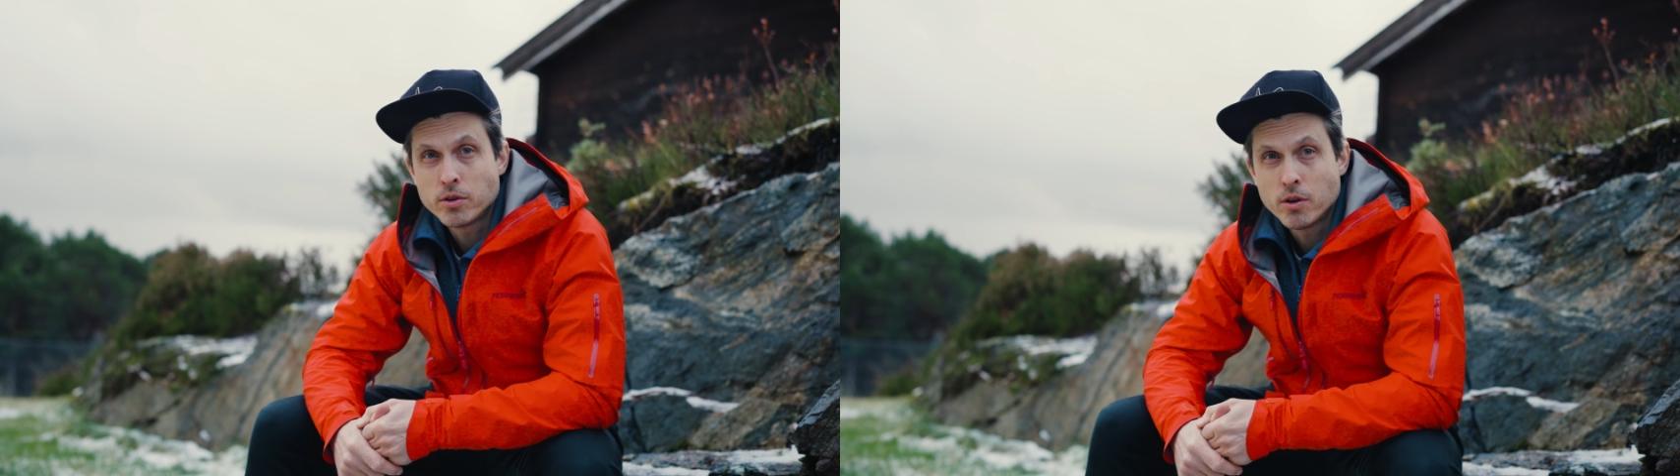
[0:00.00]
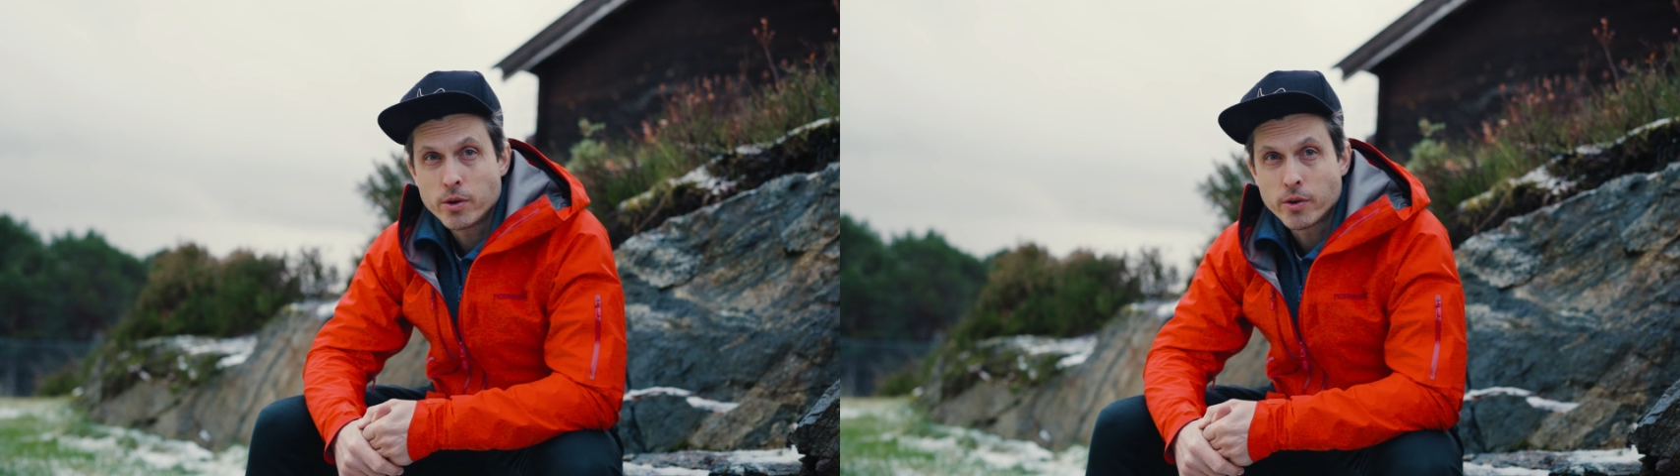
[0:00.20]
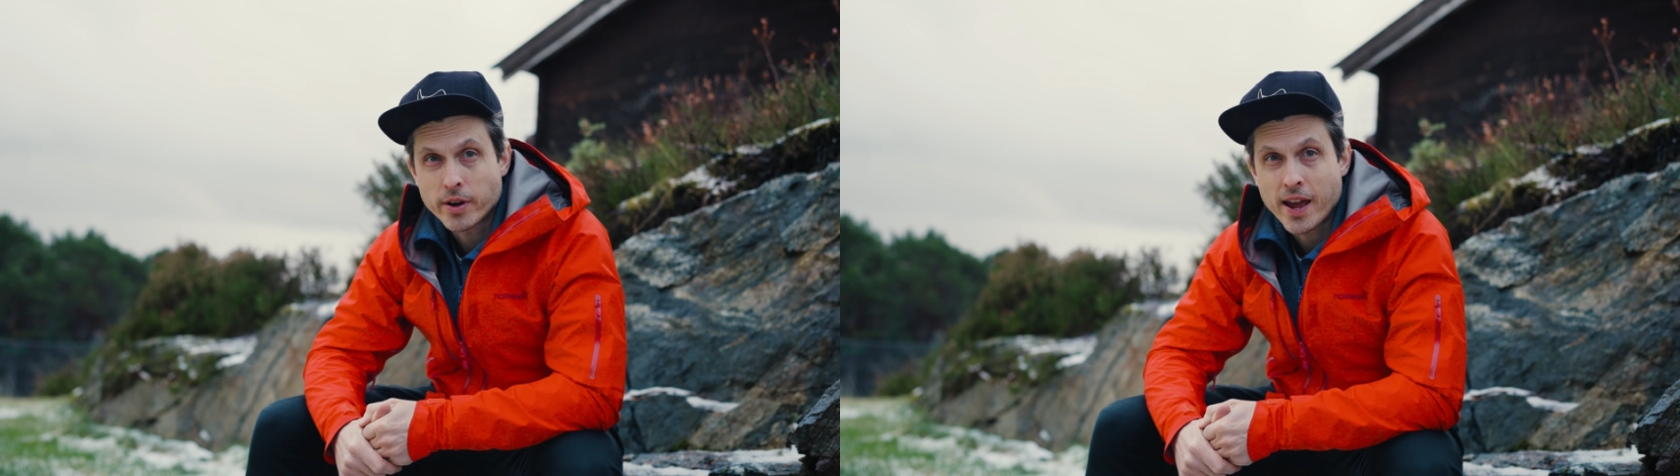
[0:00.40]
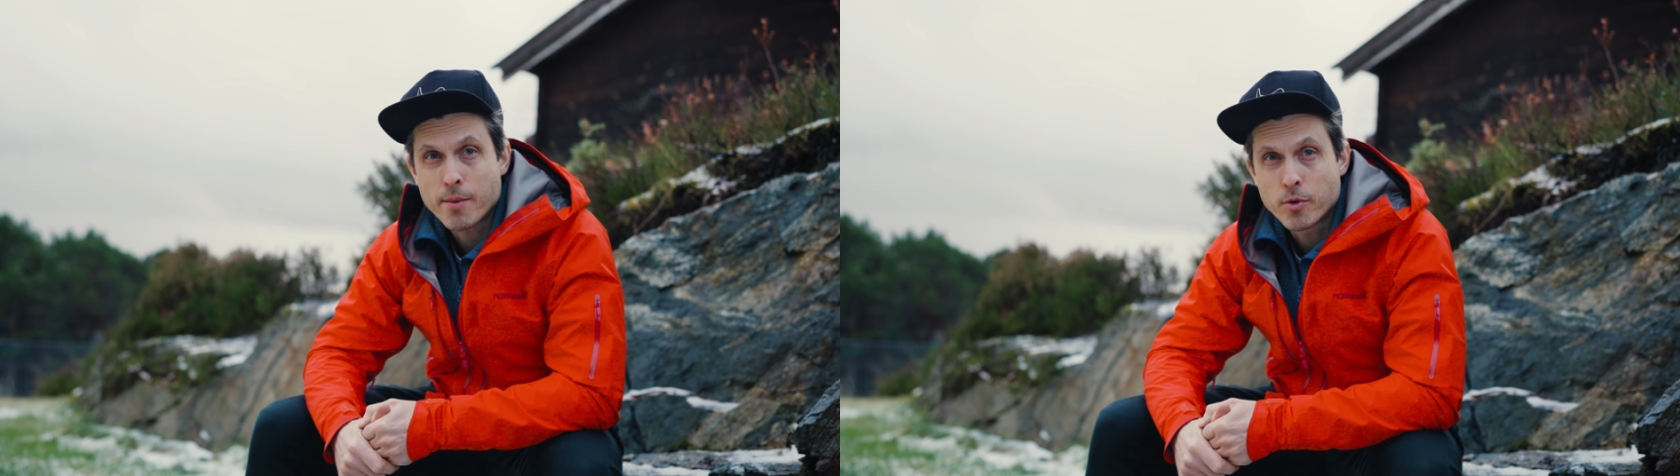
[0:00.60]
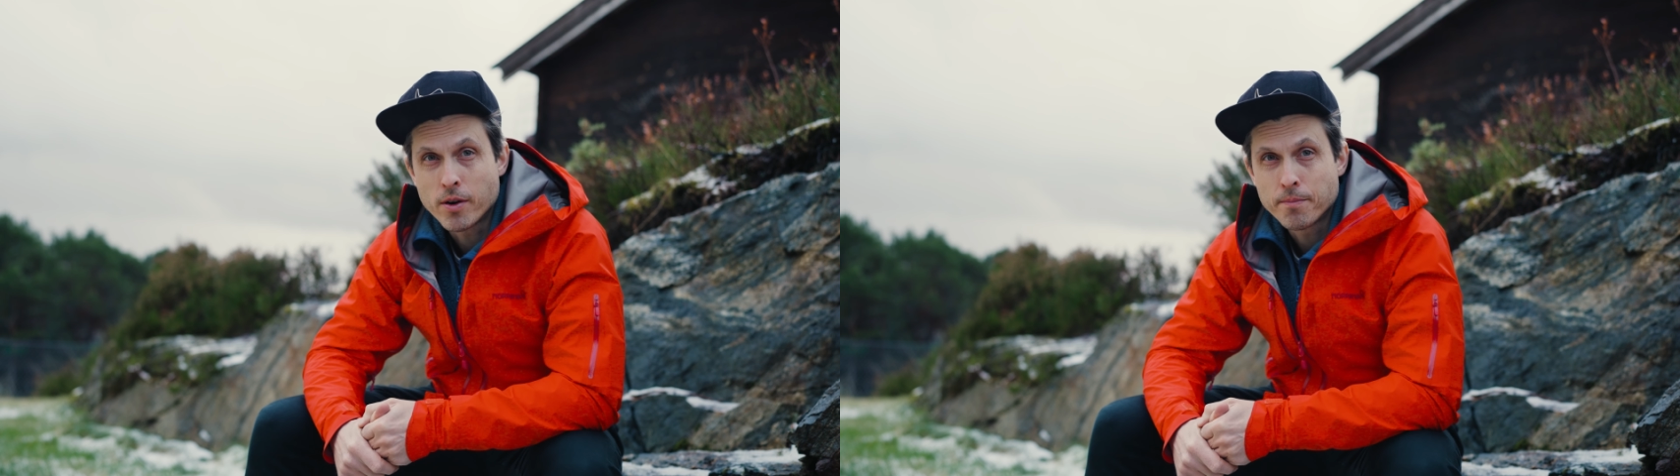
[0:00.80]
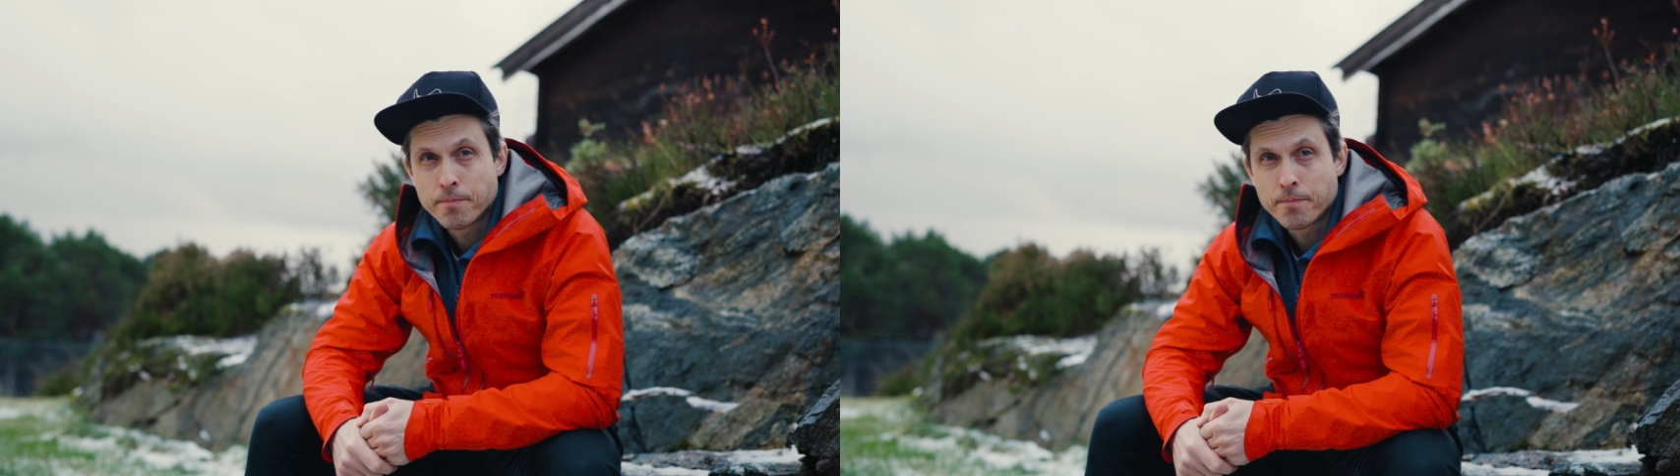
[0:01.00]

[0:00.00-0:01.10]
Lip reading: know your camera.